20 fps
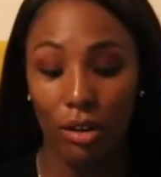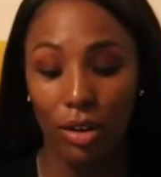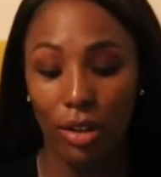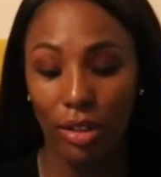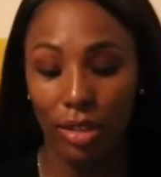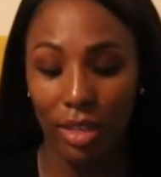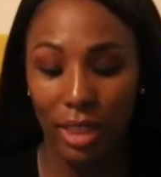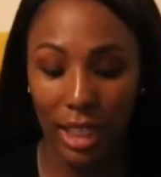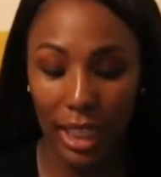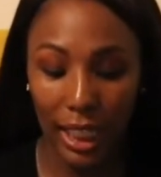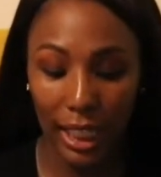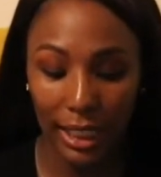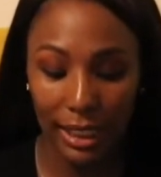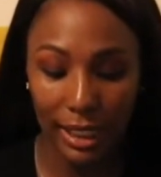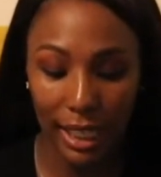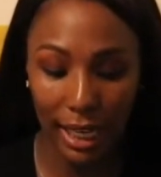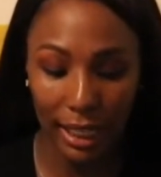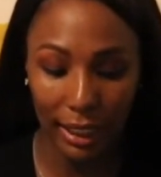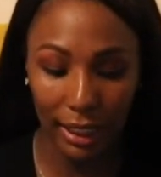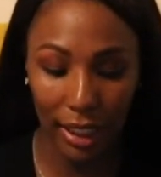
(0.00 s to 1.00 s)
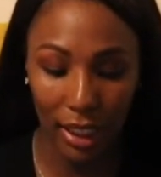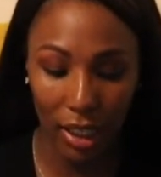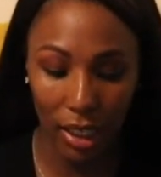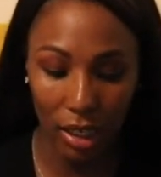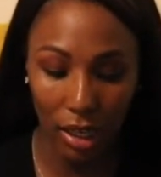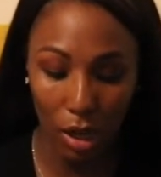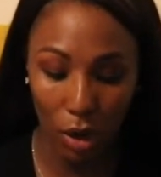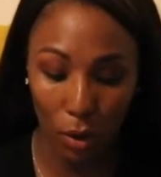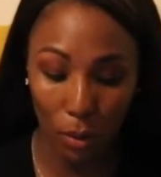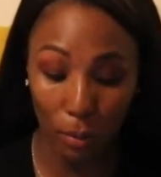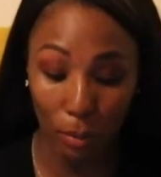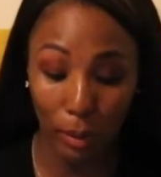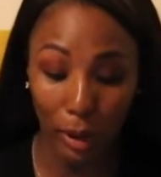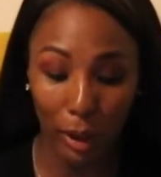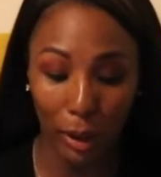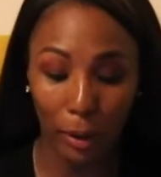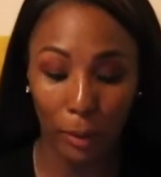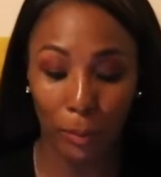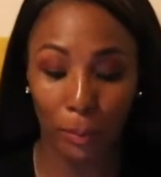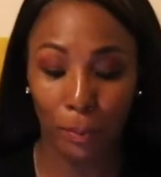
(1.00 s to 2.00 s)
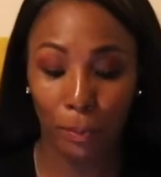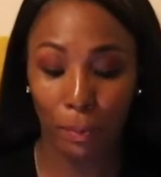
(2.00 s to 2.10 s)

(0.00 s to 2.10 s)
things that can help me,